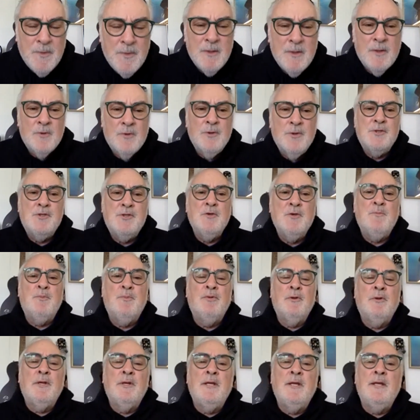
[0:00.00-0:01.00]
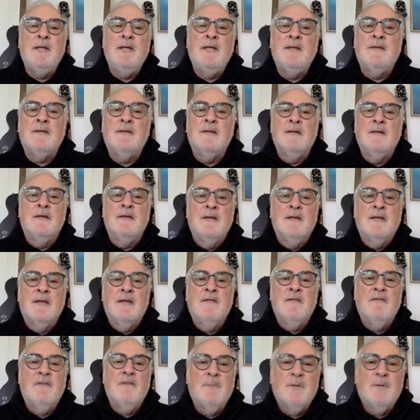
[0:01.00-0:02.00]
Could you please
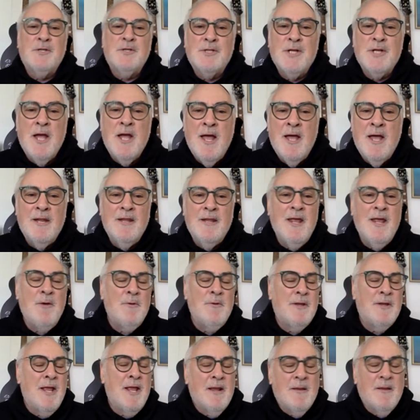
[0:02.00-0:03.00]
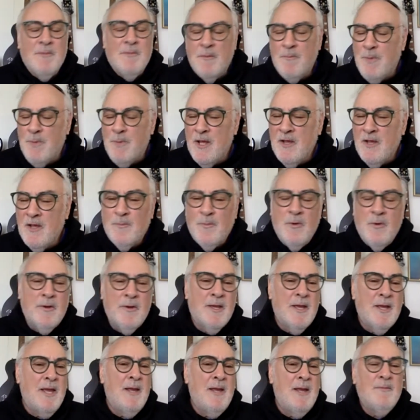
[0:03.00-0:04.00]
give them a shot? And I would take them to baseball
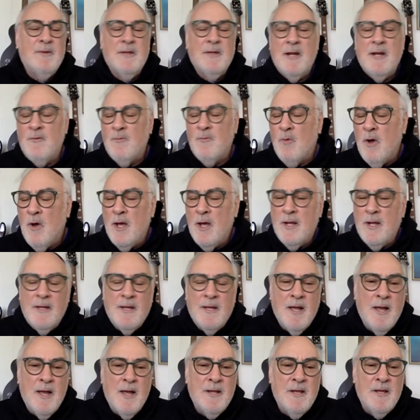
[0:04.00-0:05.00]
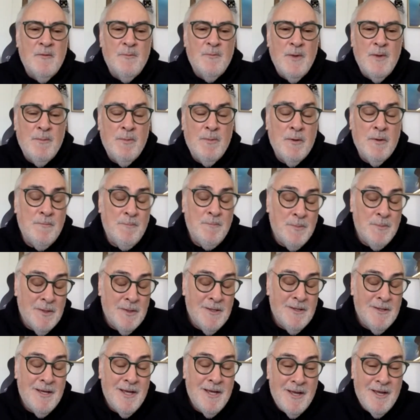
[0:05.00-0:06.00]
games, and I'd wine and dine these people.
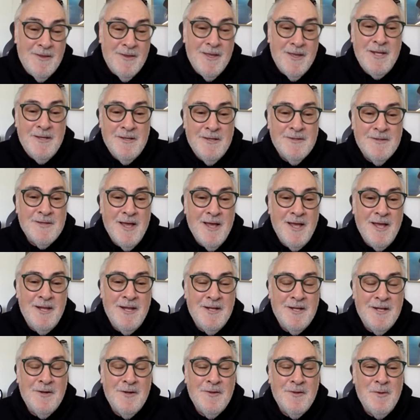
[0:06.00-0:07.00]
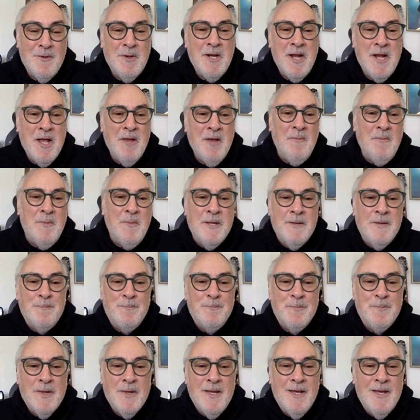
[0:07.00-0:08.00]
And they decided, they were going to help me.
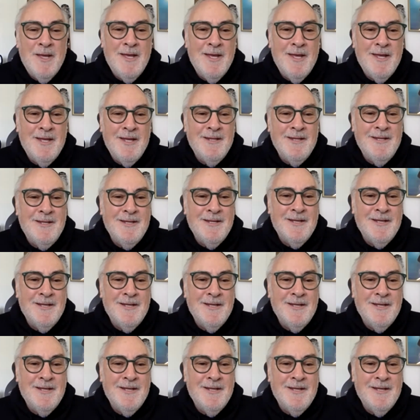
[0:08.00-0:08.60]
And